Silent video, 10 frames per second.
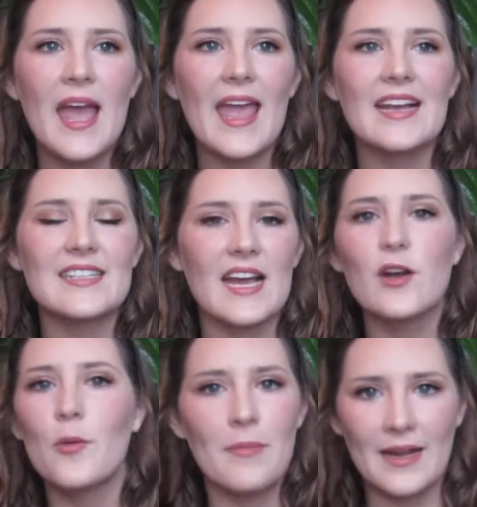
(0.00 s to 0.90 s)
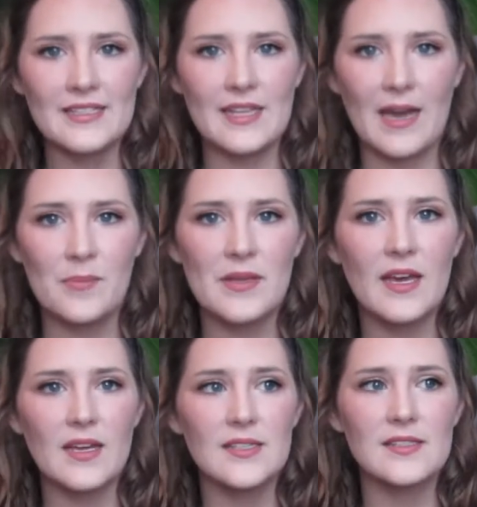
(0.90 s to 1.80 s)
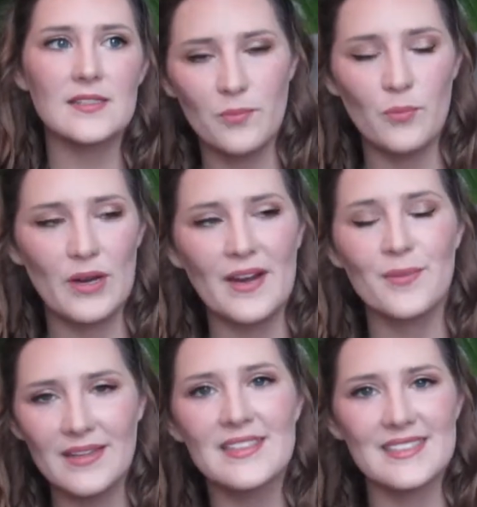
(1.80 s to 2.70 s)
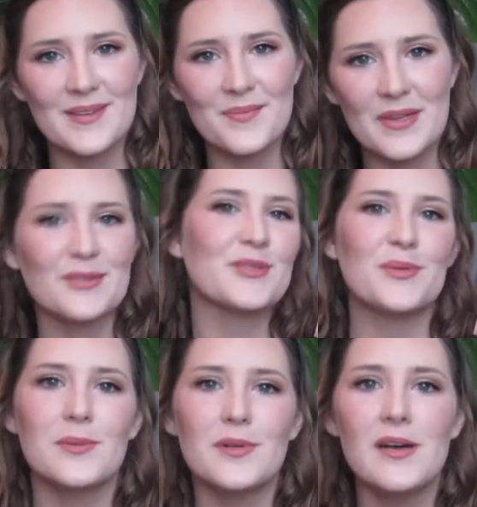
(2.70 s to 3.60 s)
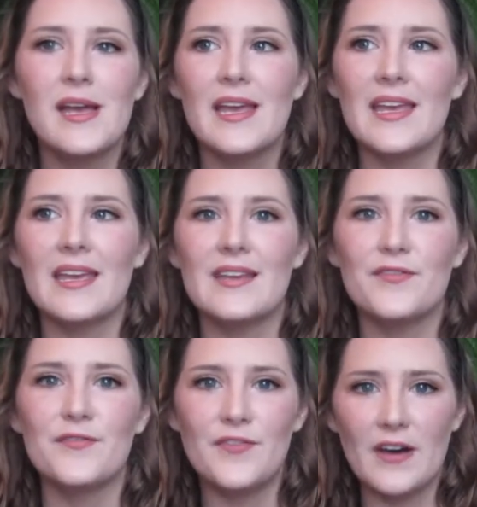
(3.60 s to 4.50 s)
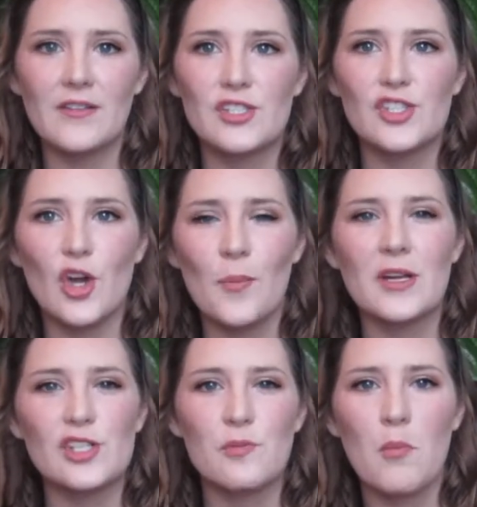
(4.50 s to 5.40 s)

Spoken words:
and I don't mind that because when I read this in middle school, it felt so much